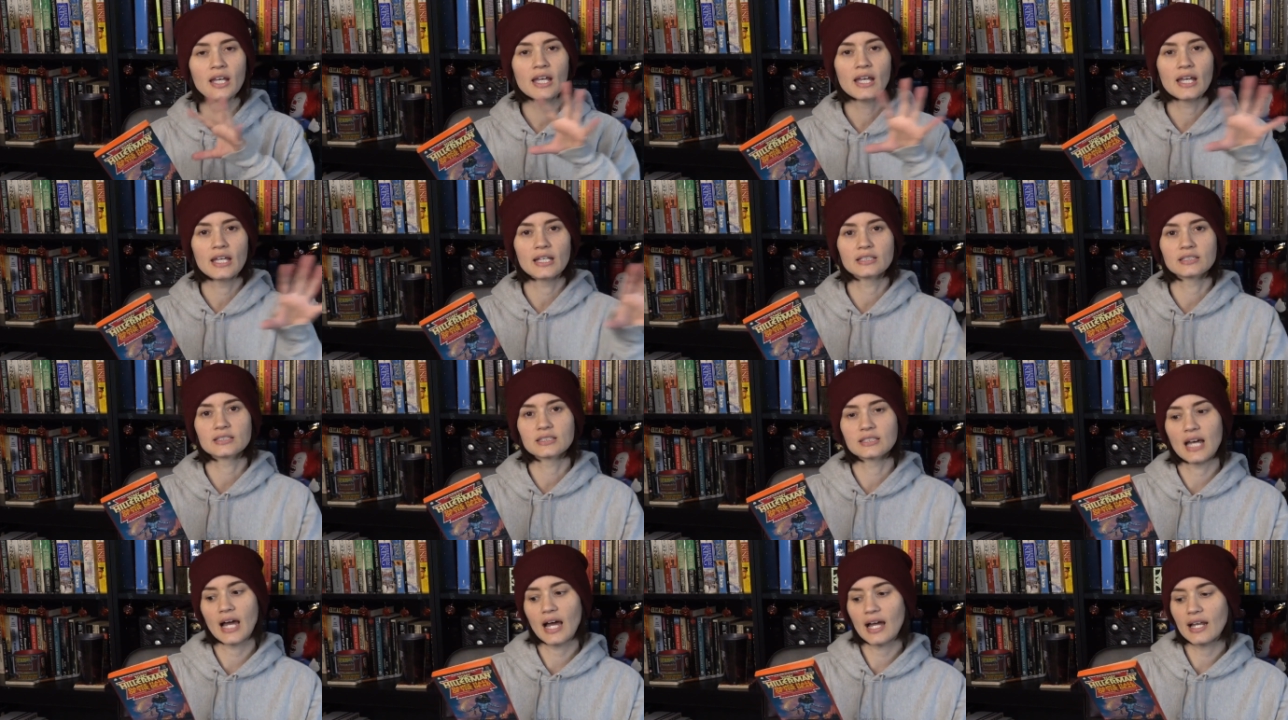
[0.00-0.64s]

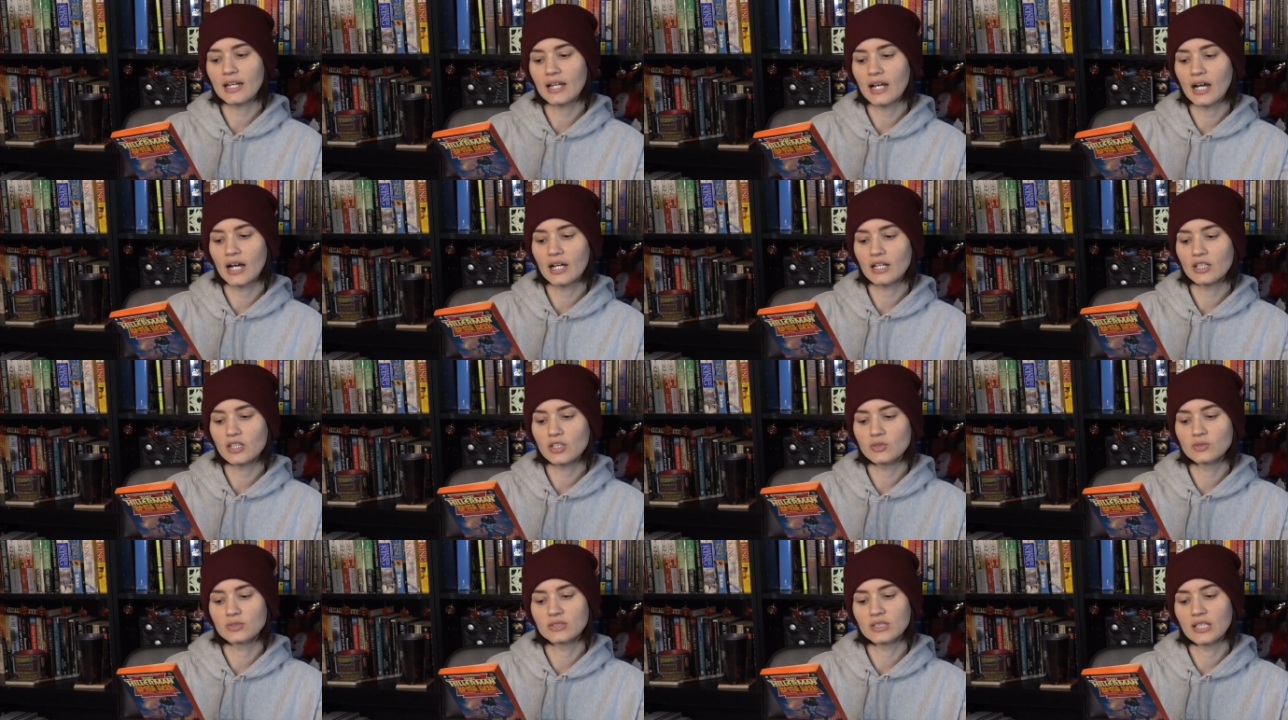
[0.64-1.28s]
is that uh,
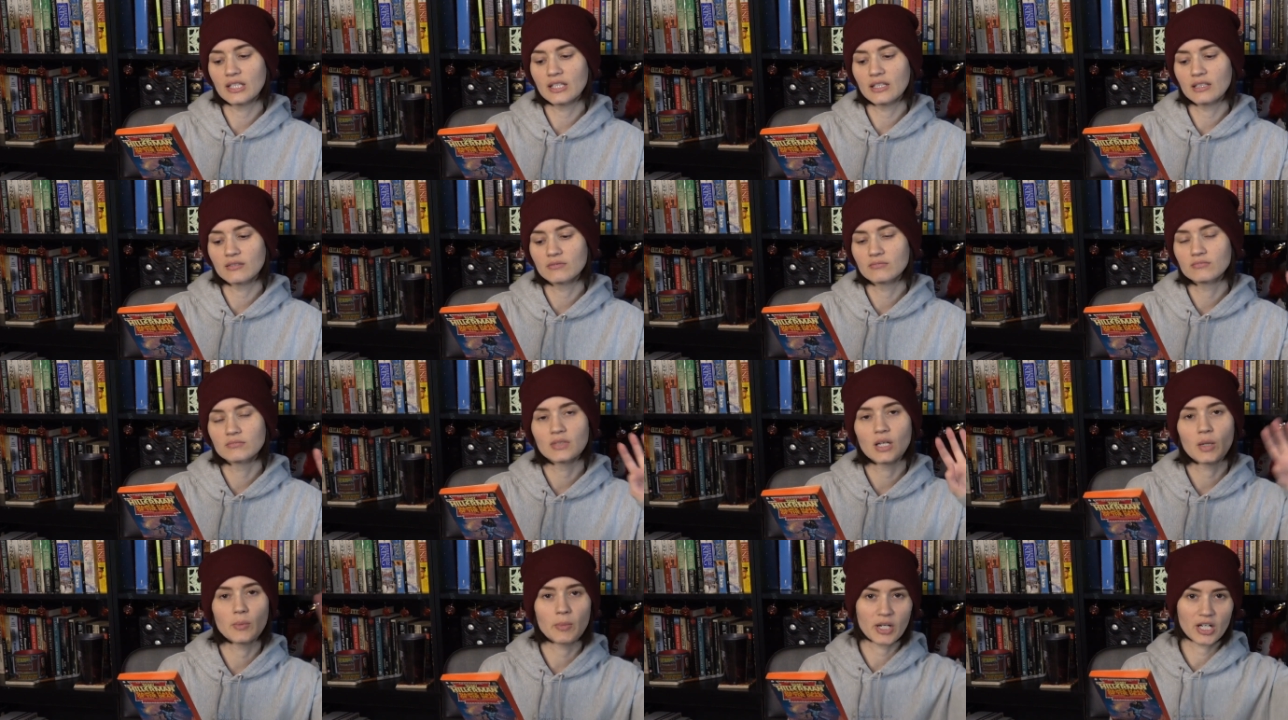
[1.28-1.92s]
using
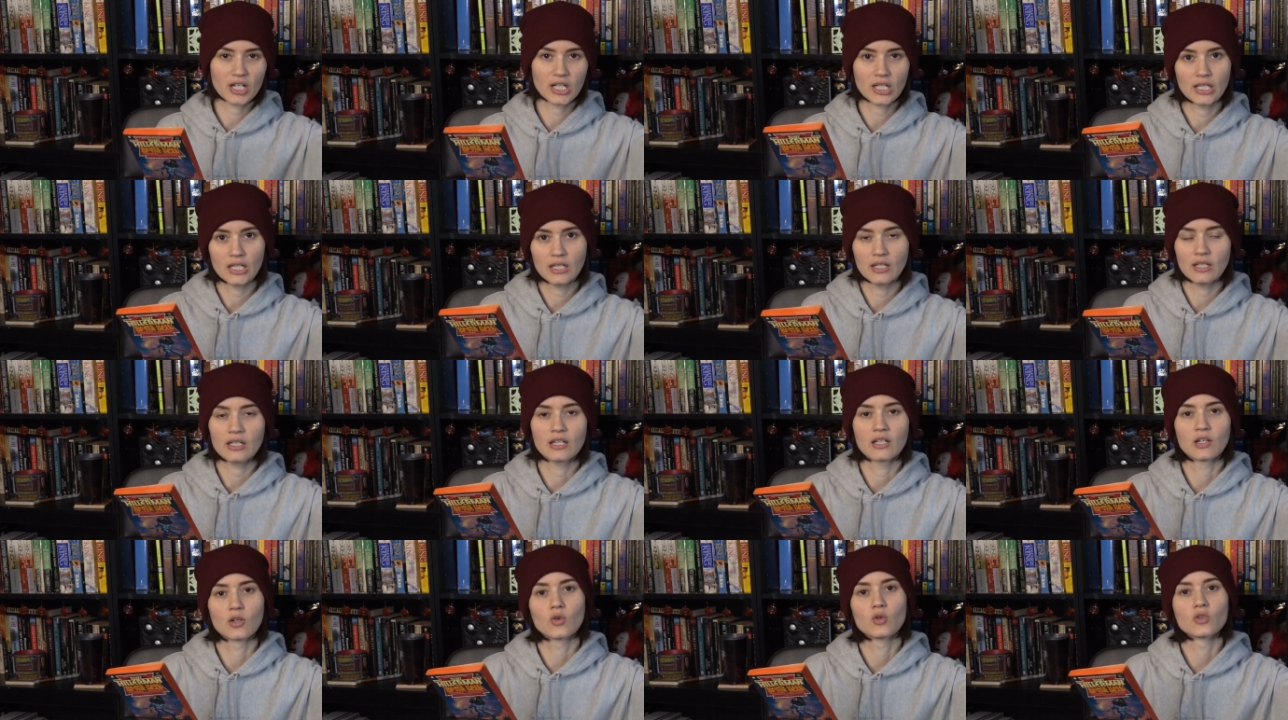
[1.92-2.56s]
American
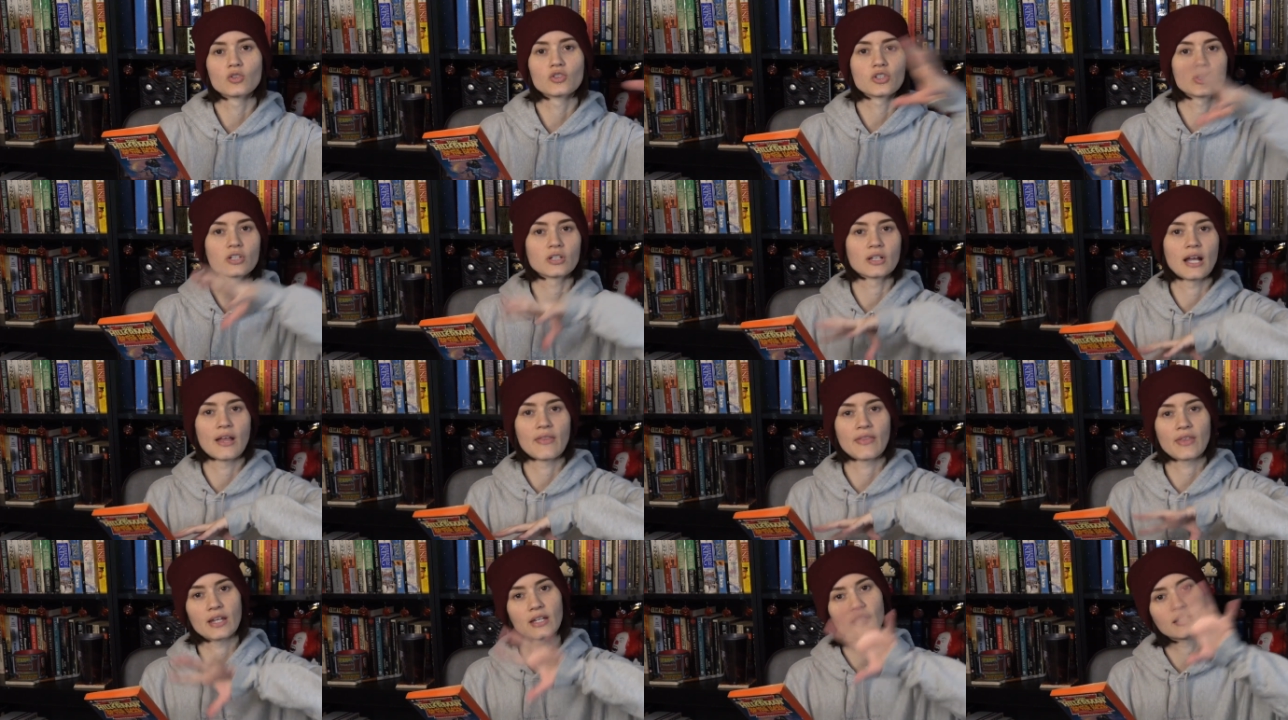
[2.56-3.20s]
Indian culture
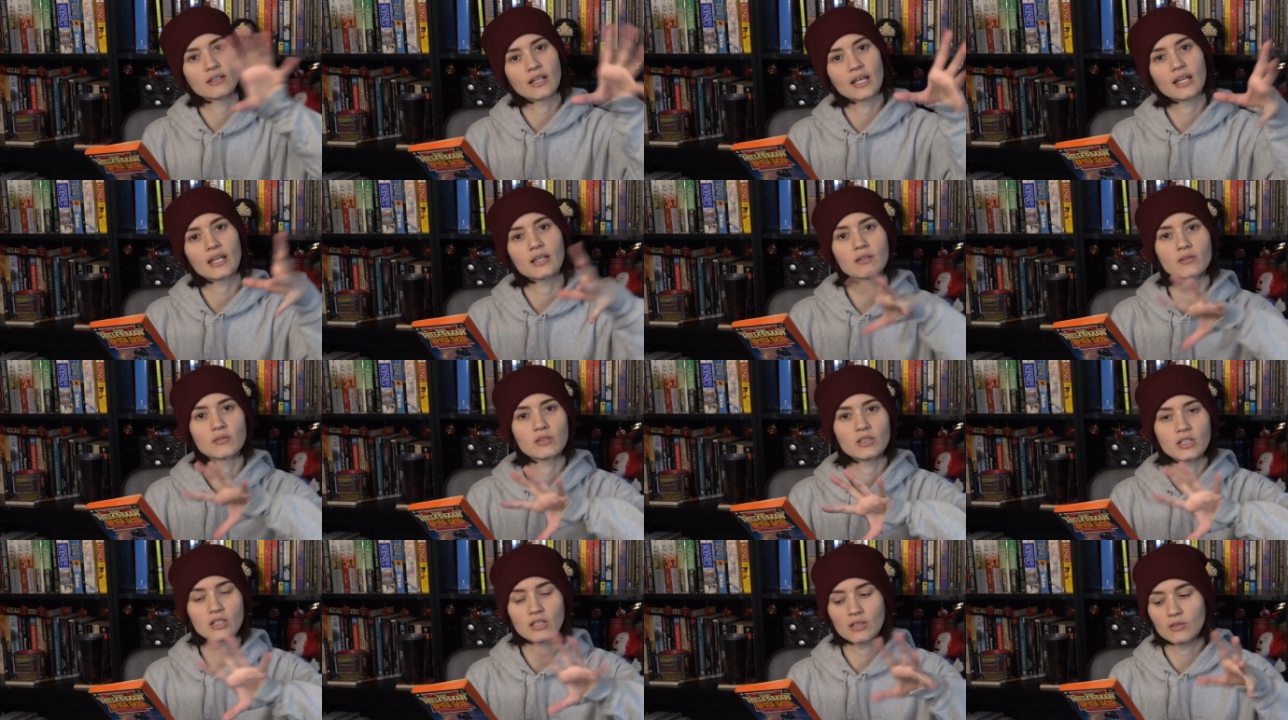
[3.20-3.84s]
and then like,
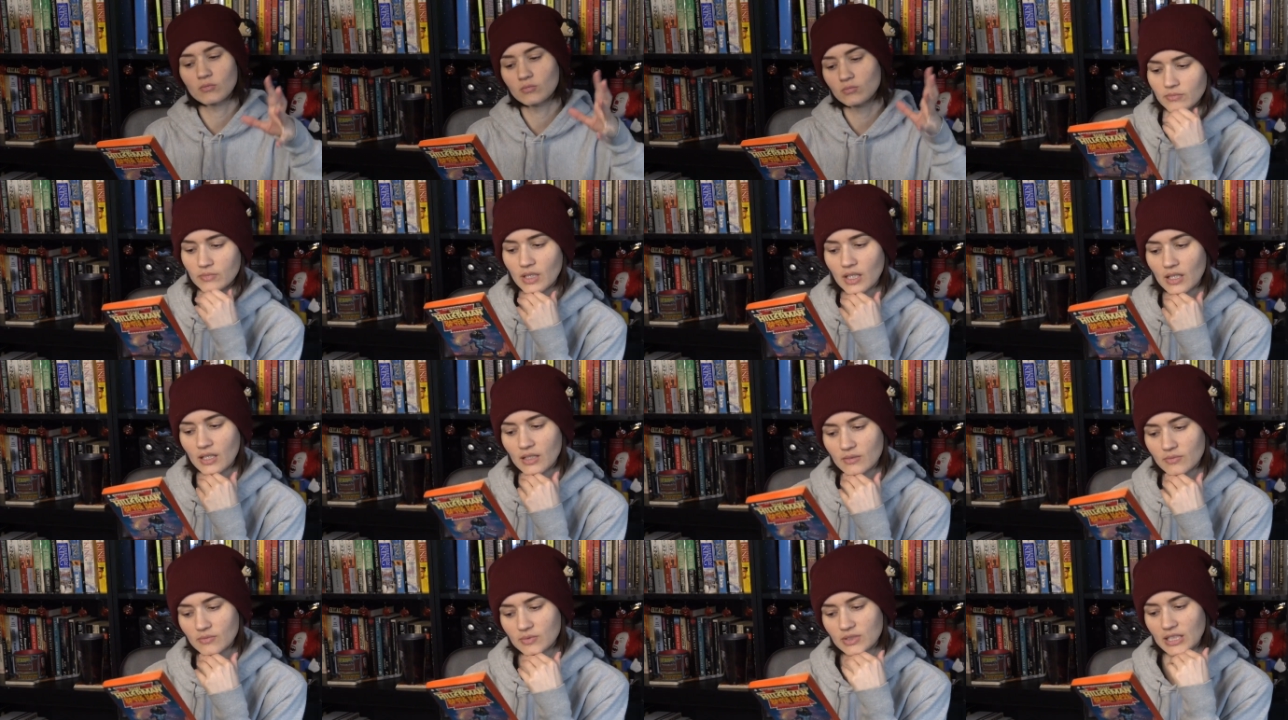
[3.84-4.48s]
you know, uh,
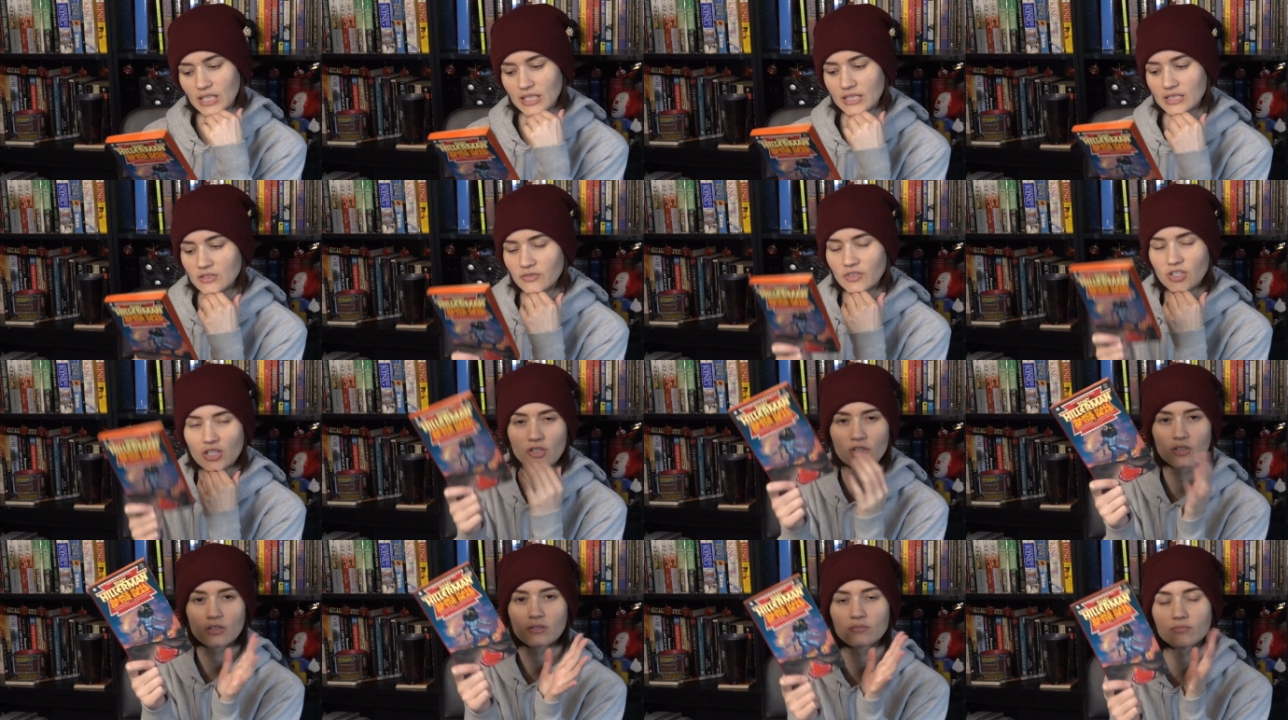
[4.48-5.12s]
science
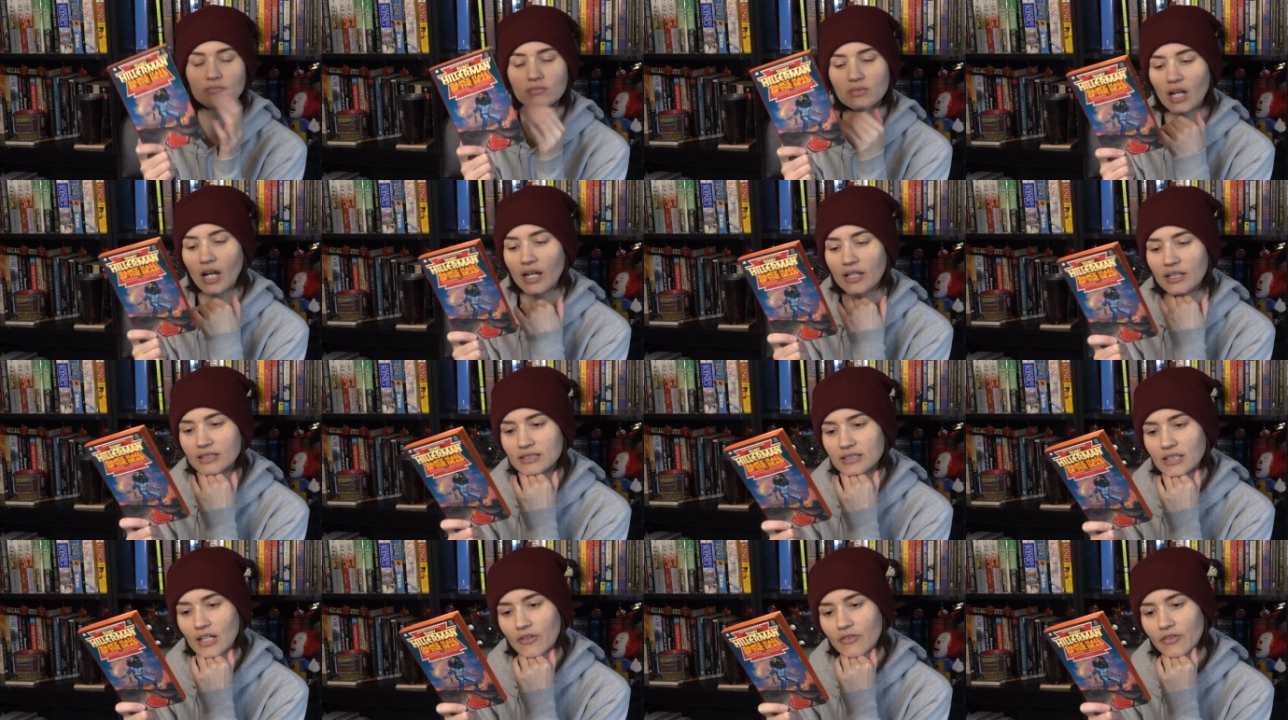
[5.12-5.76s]
fiction kind
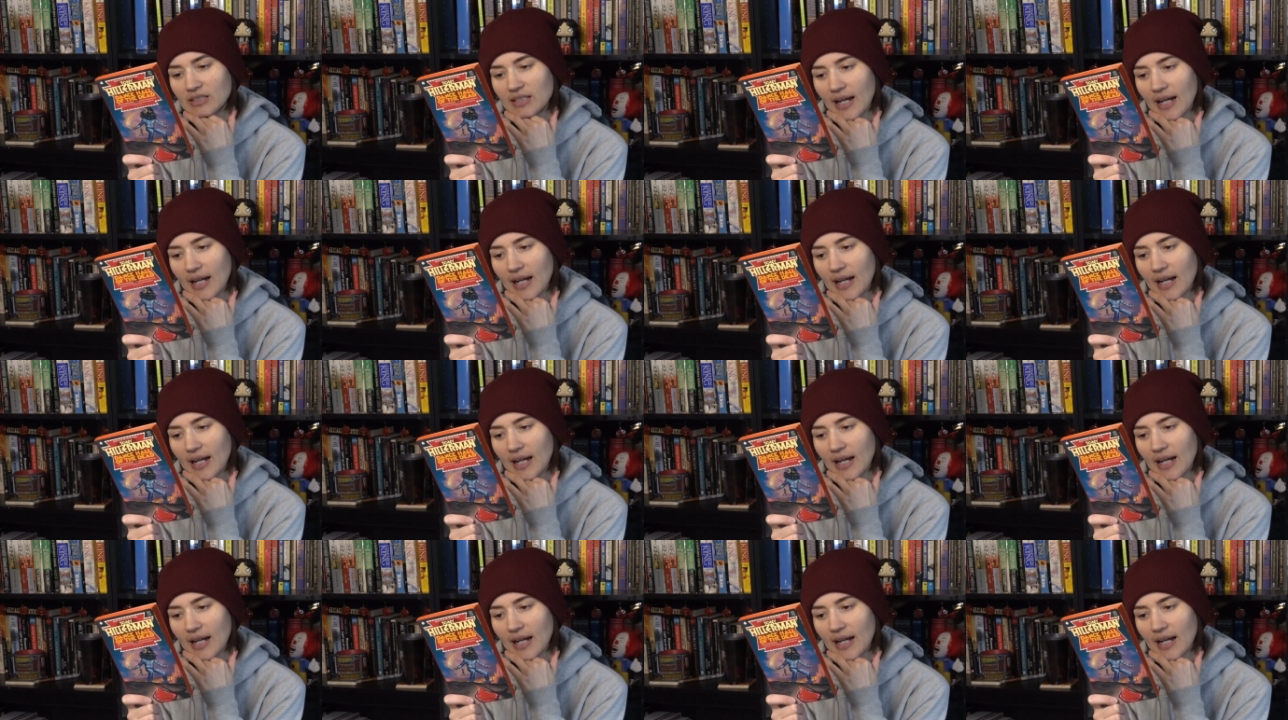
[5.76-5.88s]
of stuff.